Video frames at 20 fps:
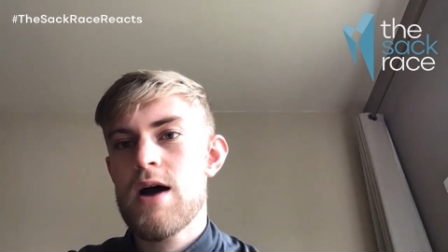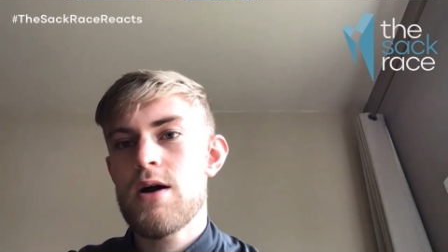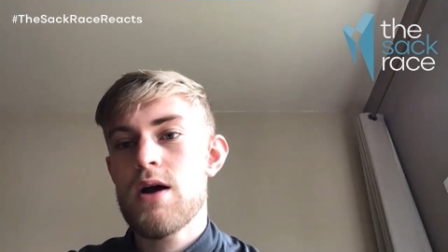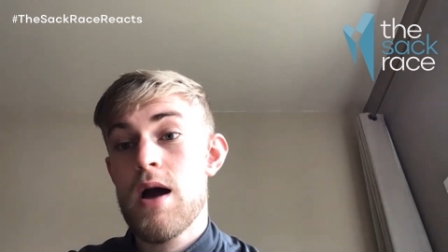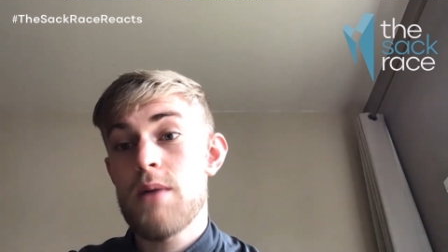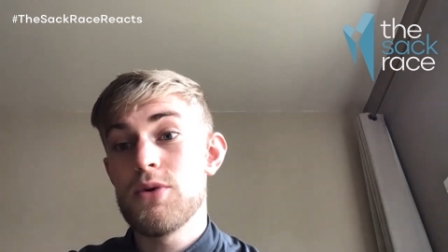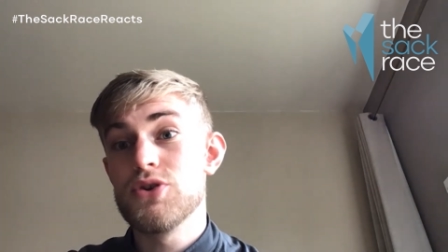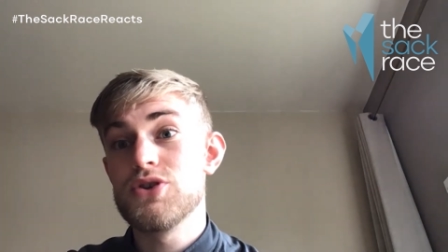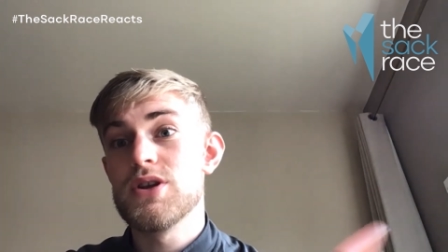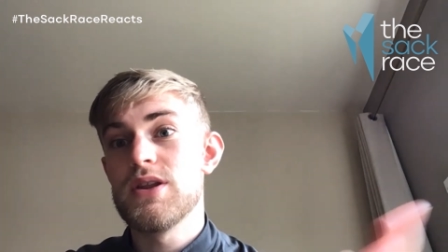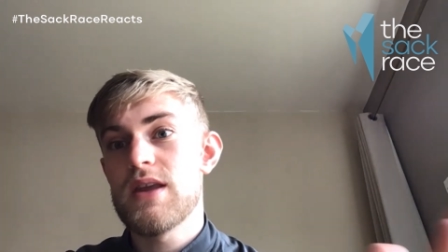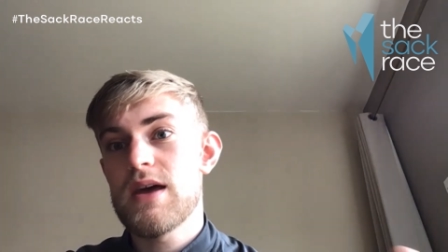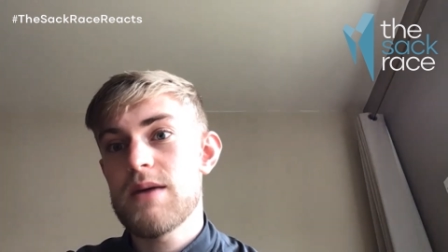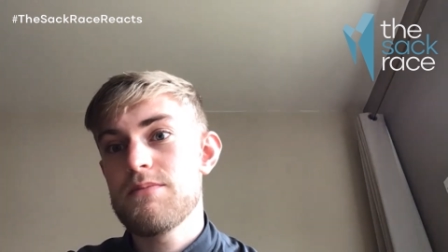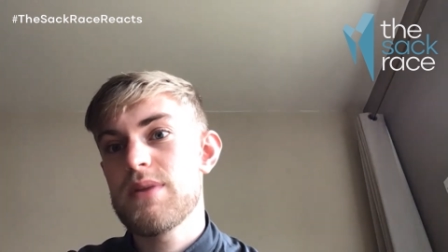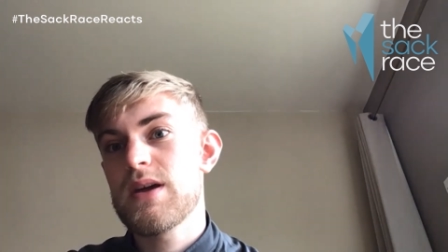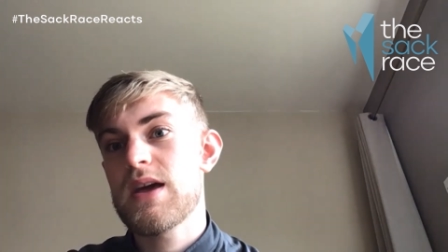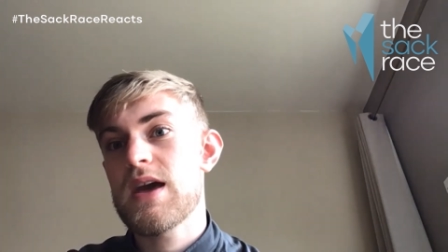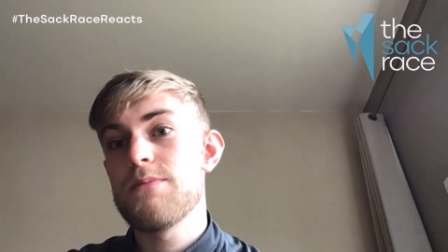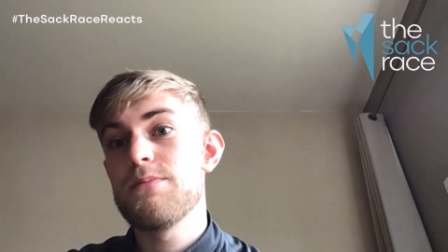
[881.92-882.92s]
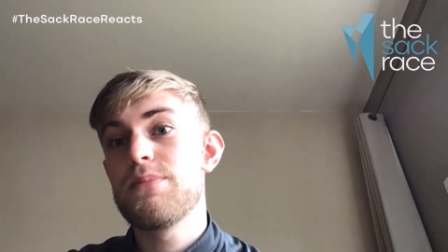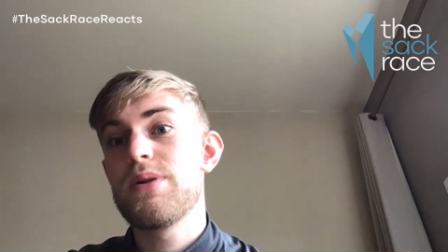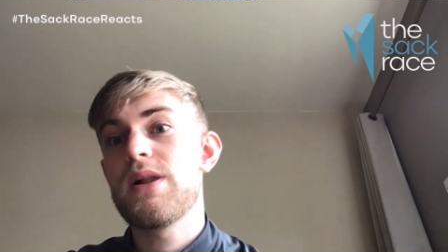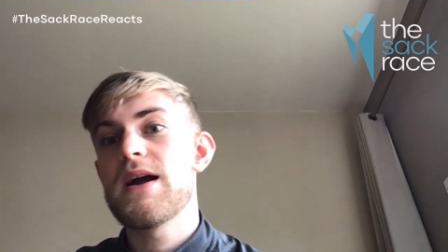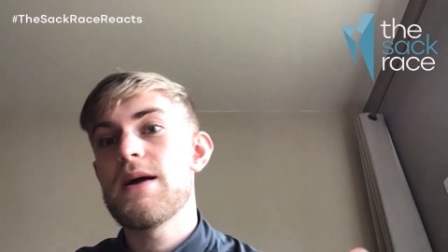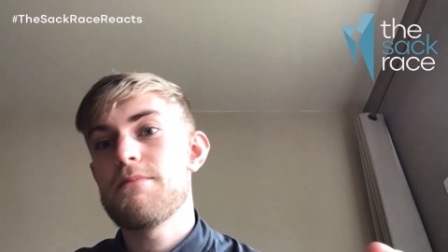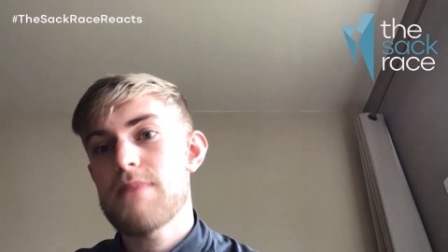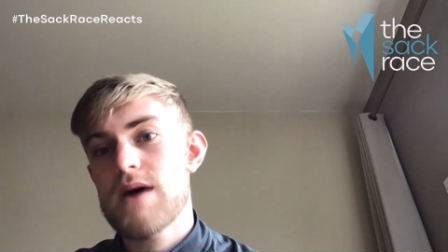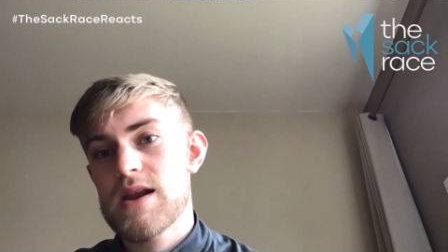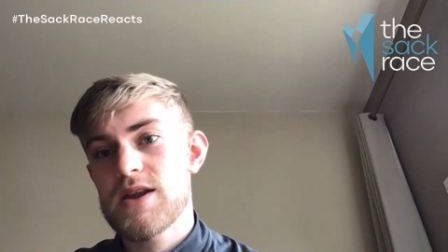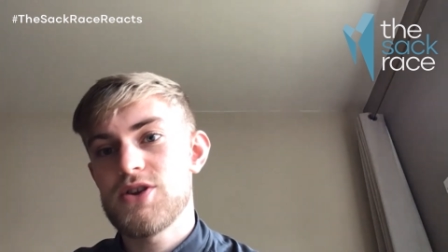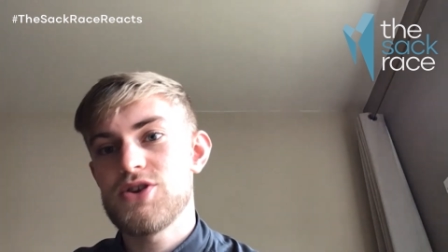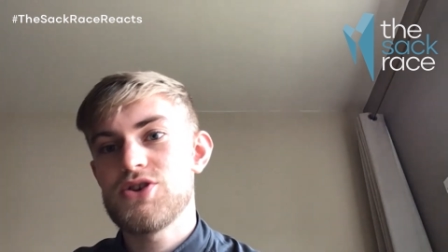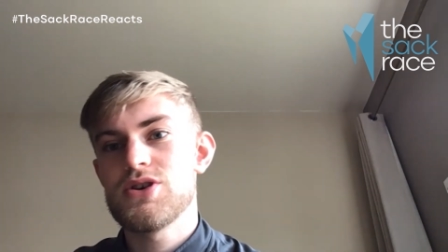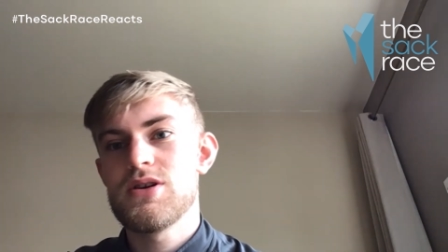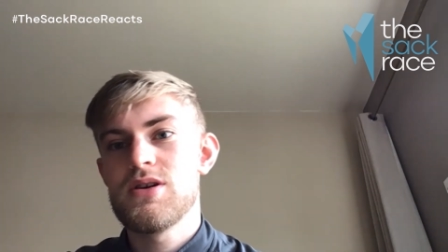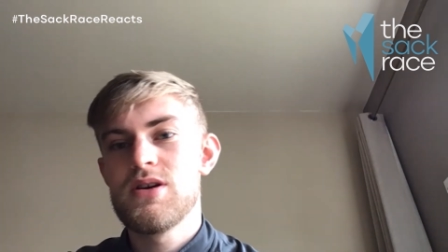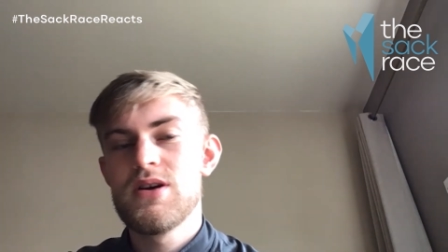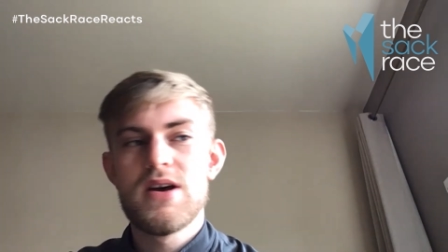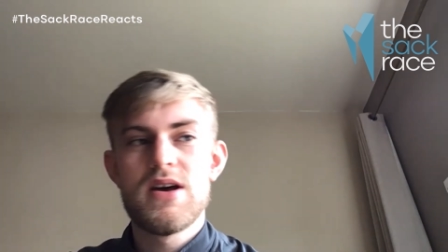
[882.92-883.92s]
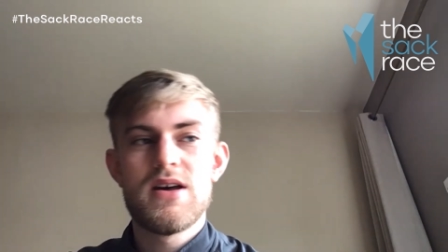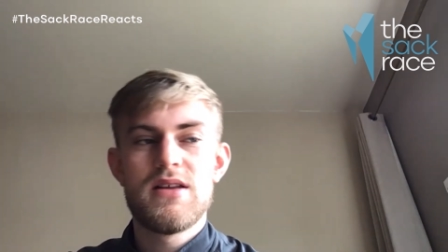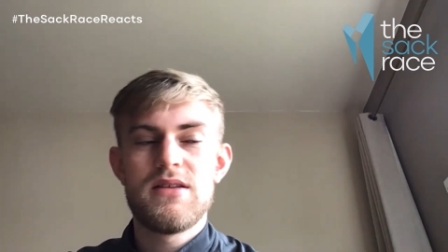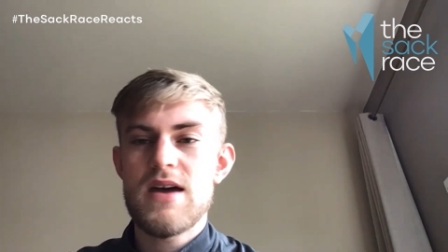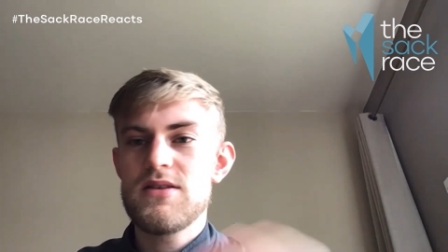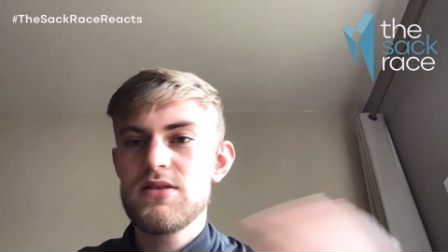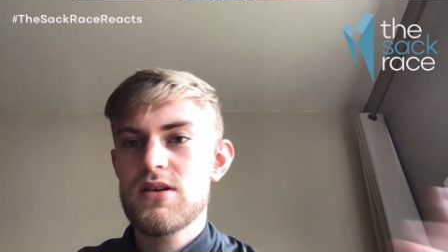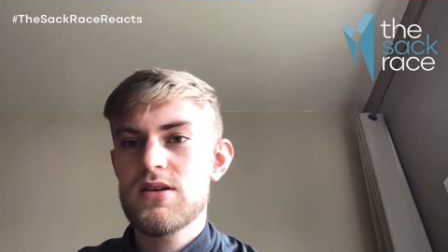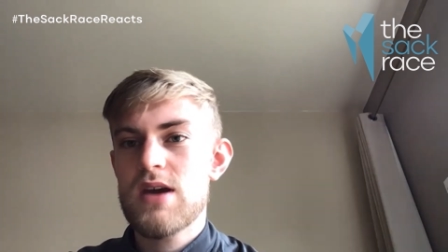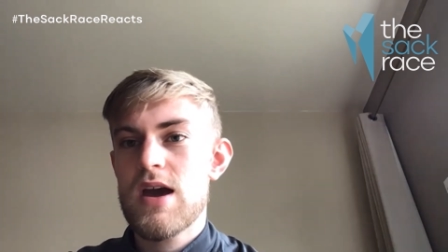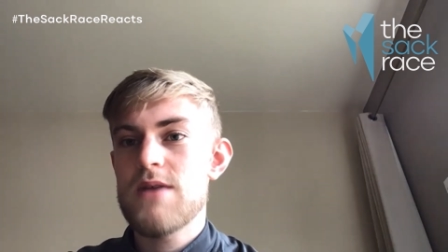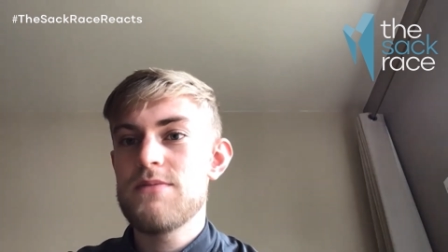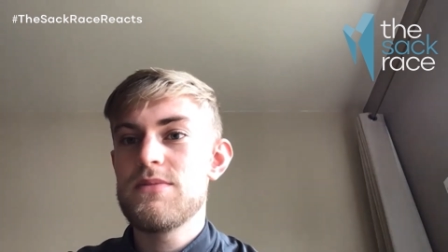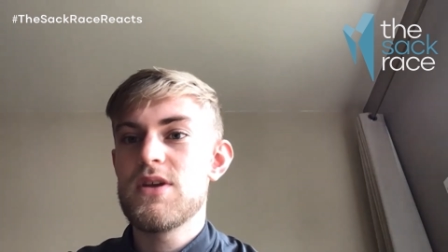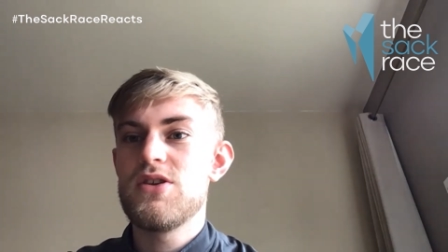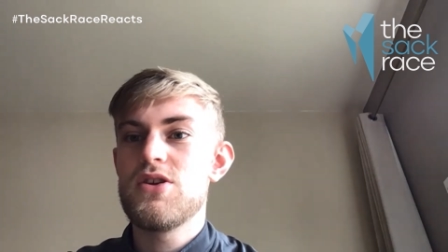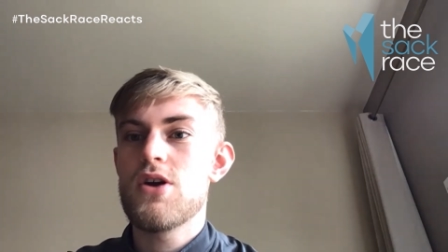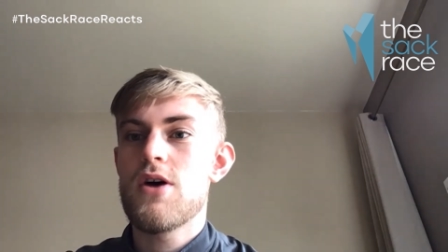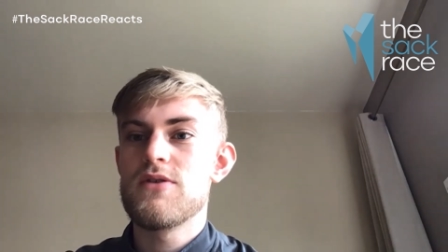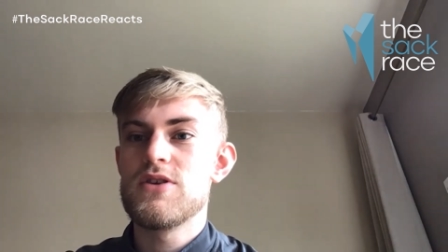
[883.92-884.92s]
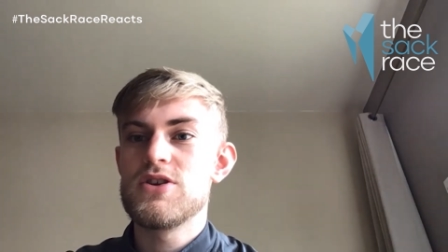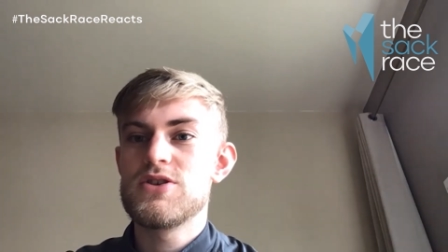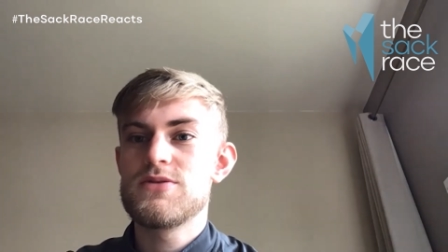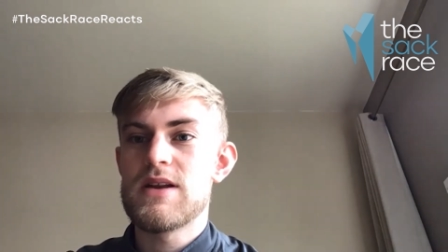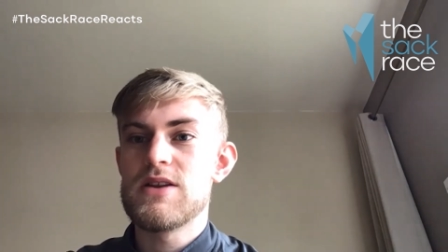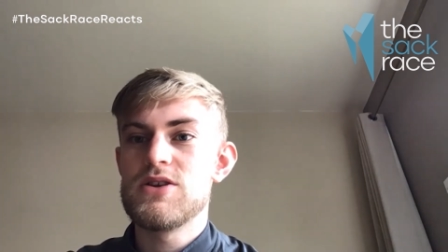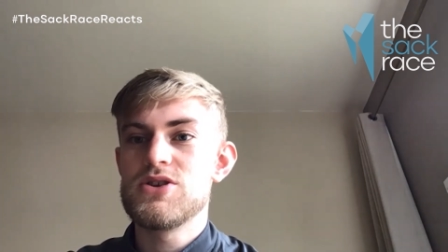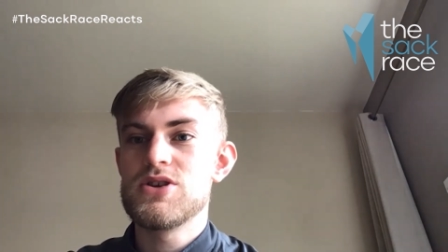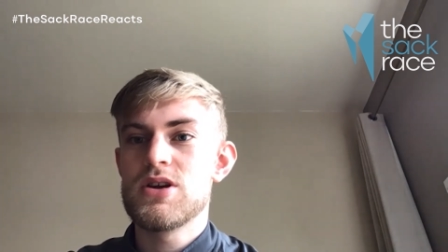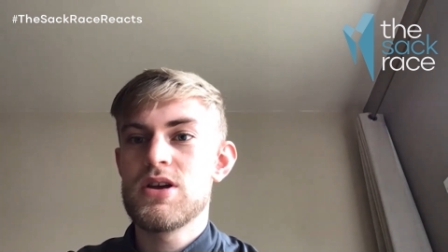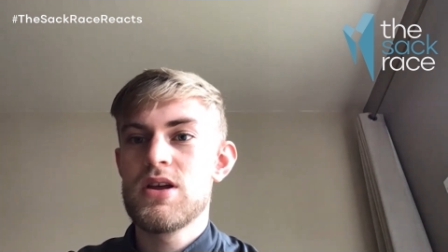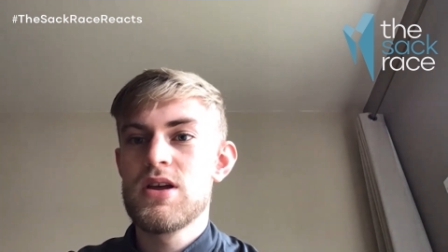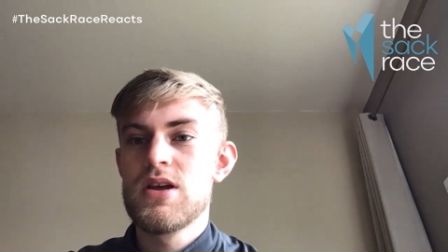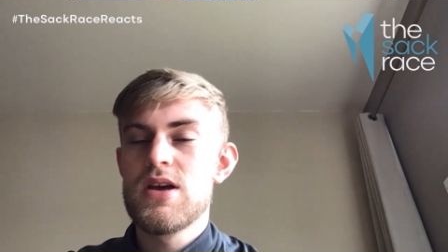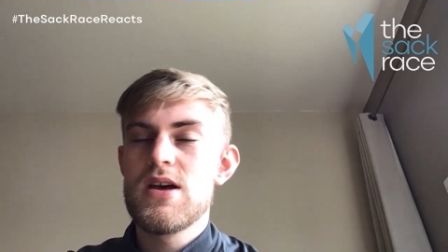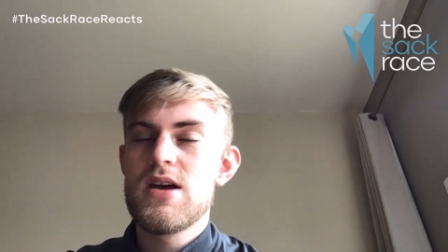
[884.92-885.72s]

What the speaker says: Hamilton, then became player manager, then came the Norwich manager,